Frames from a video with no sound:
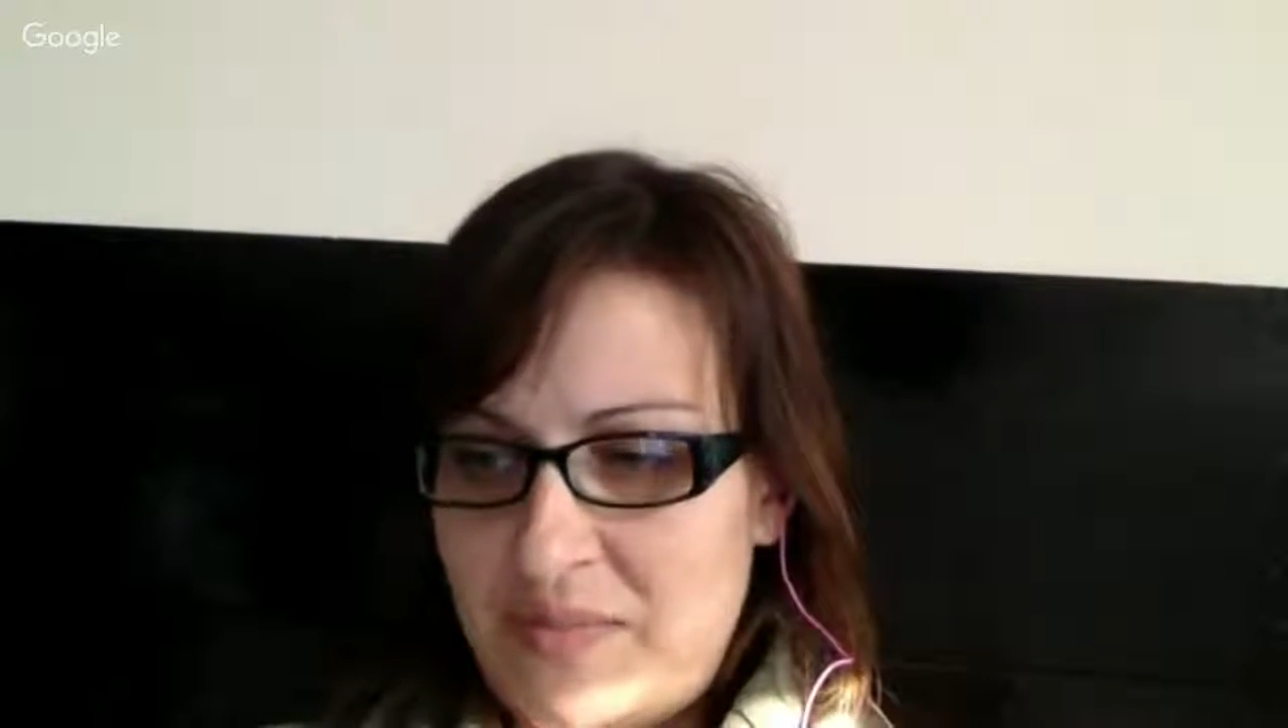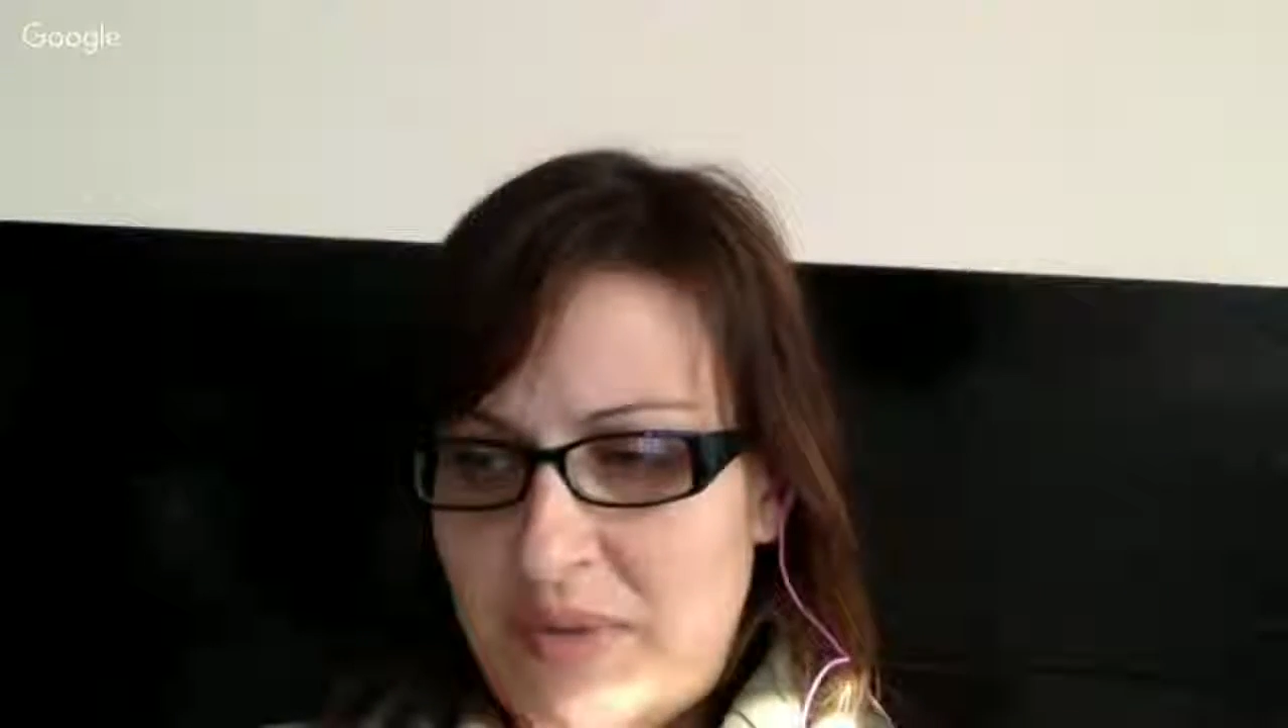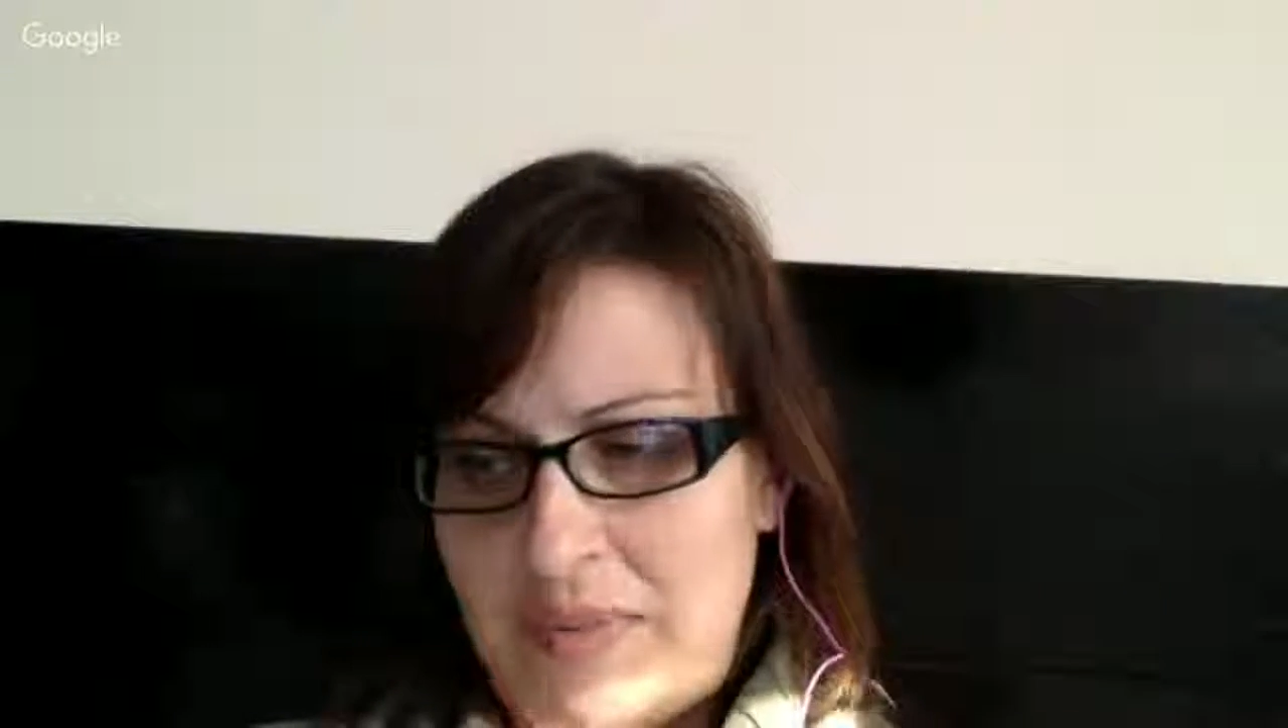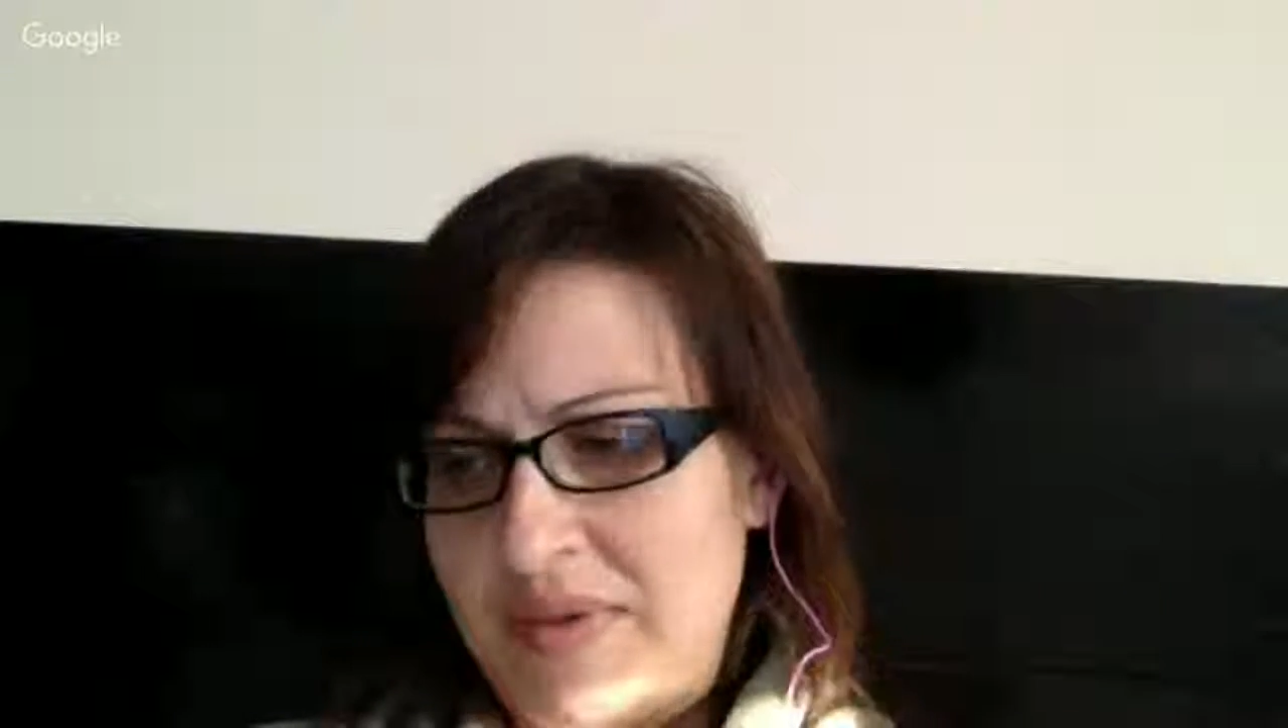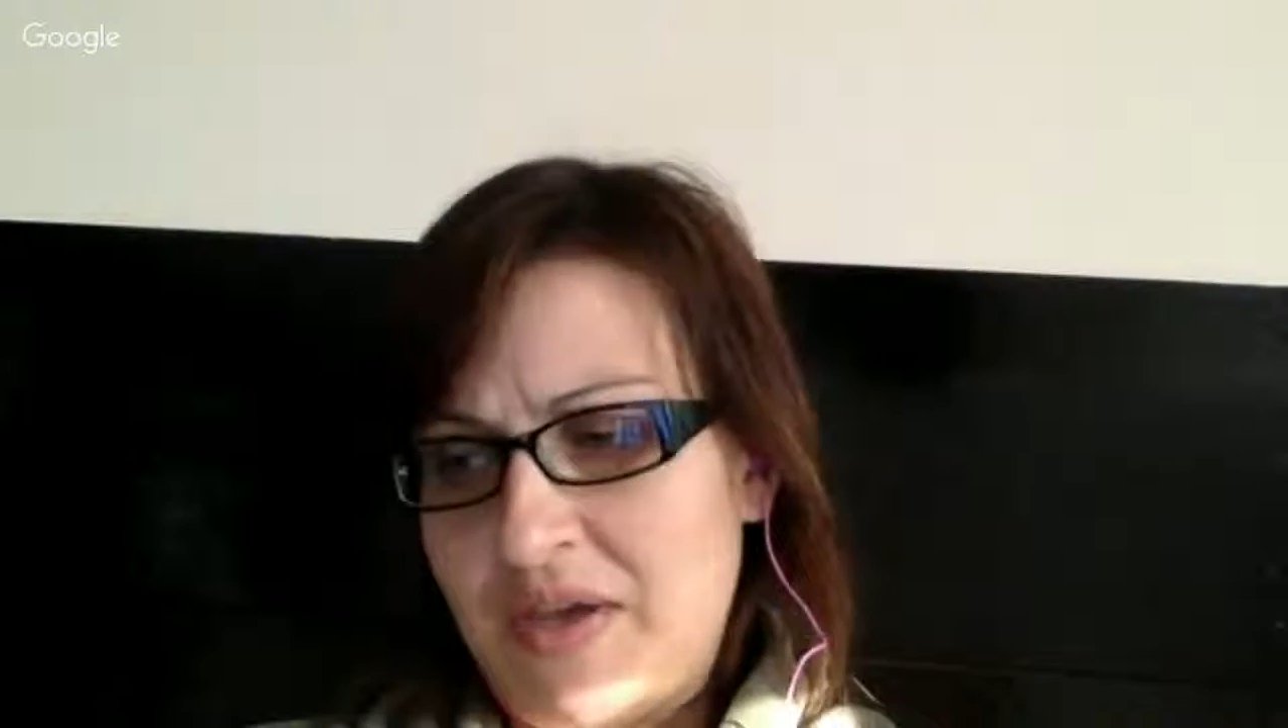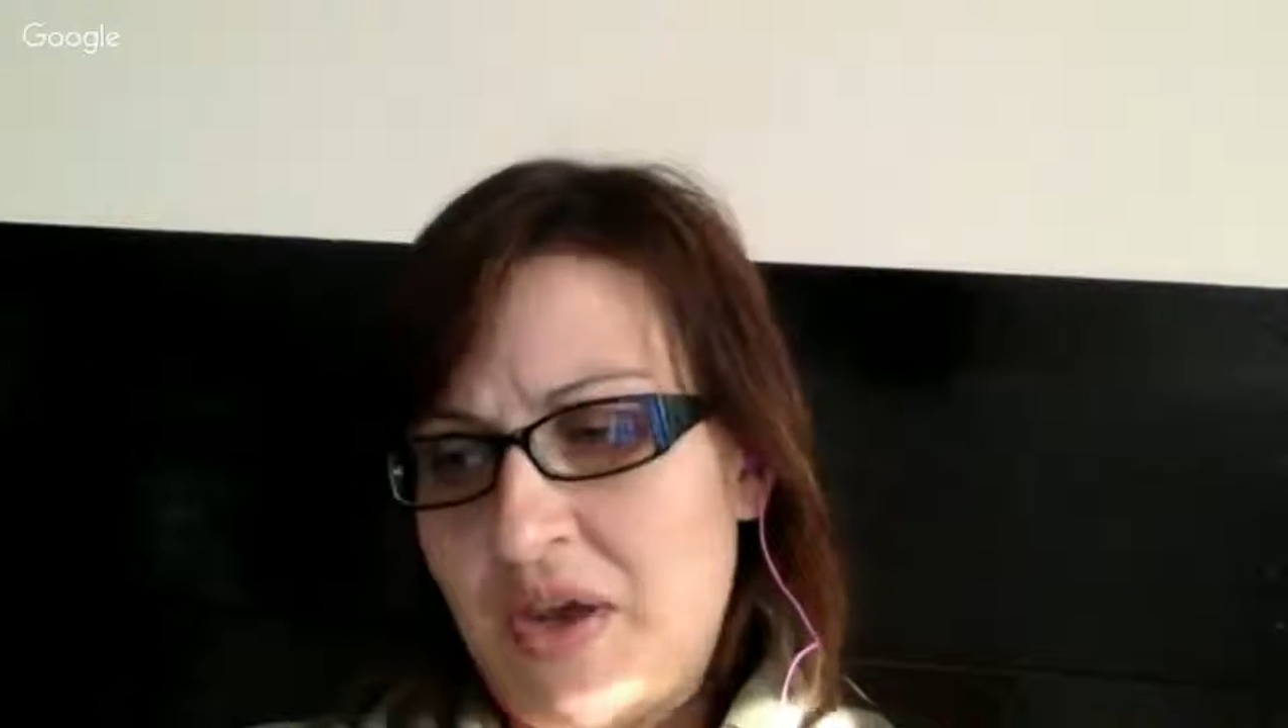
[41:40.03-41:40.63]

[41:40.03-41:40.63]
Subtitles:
probably the